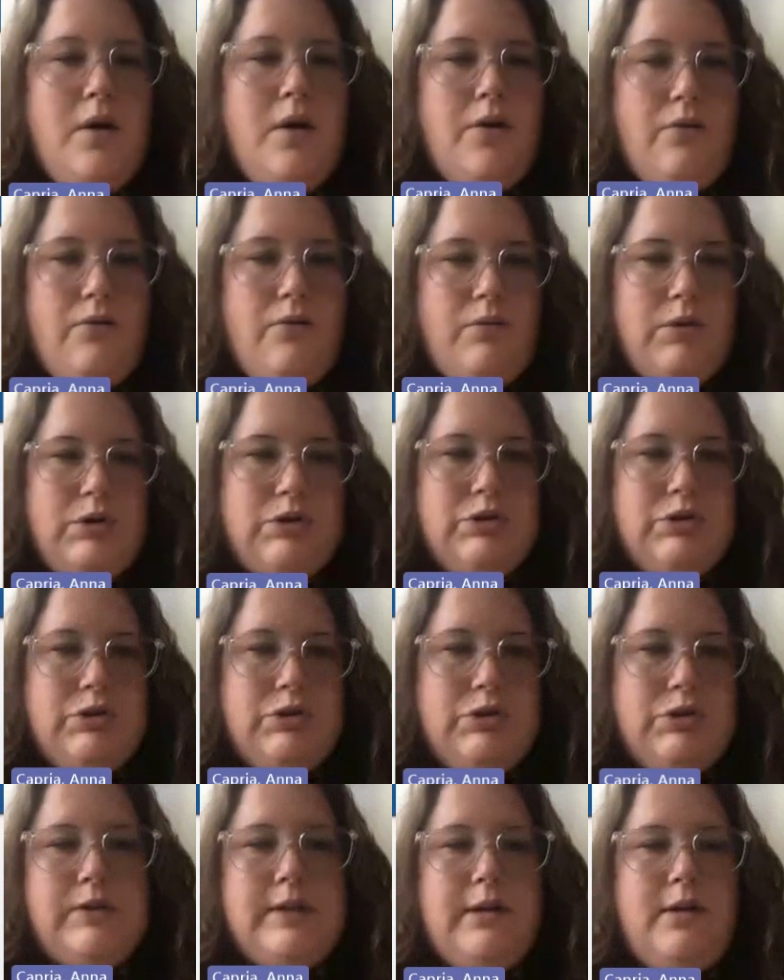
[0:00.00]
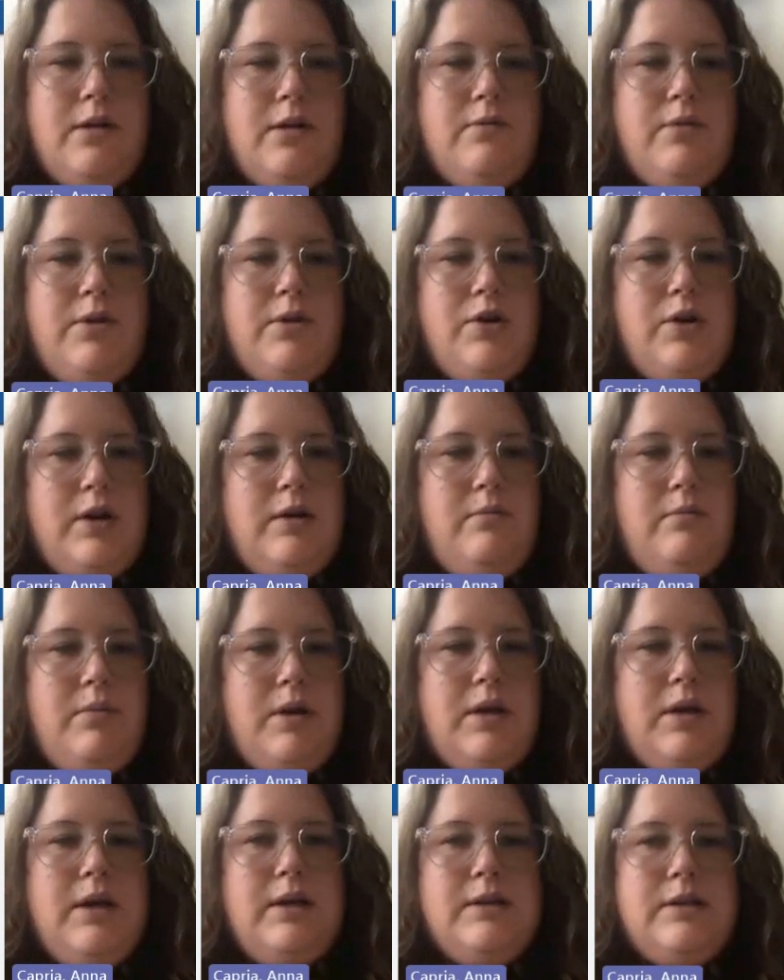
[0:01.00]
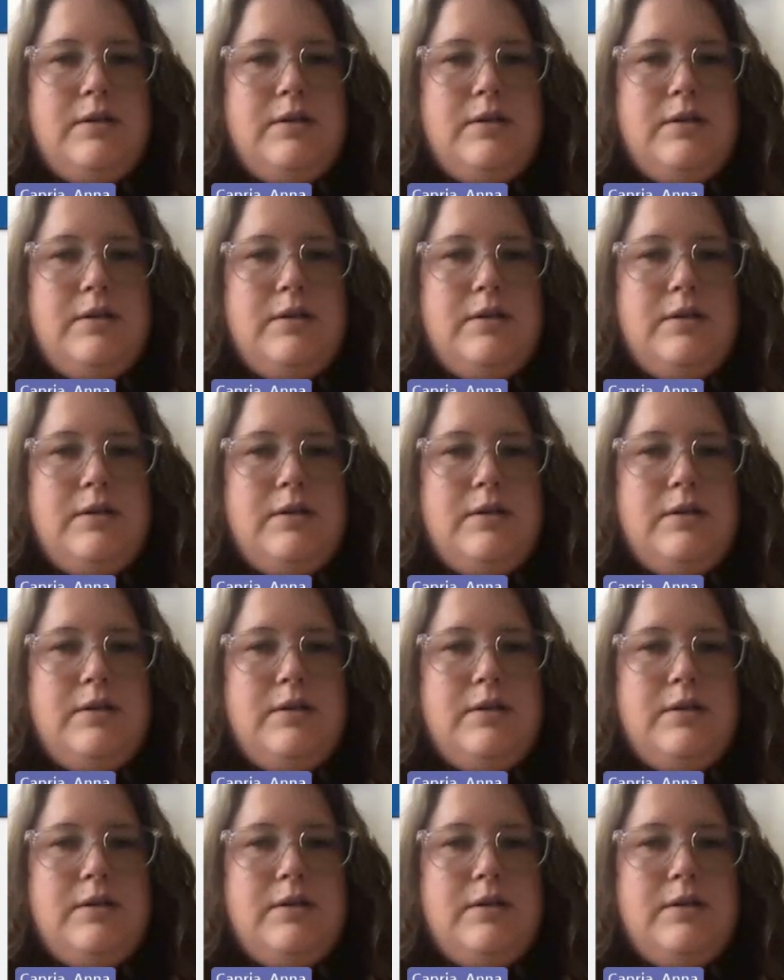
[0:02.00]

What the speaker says: which is here where you can be as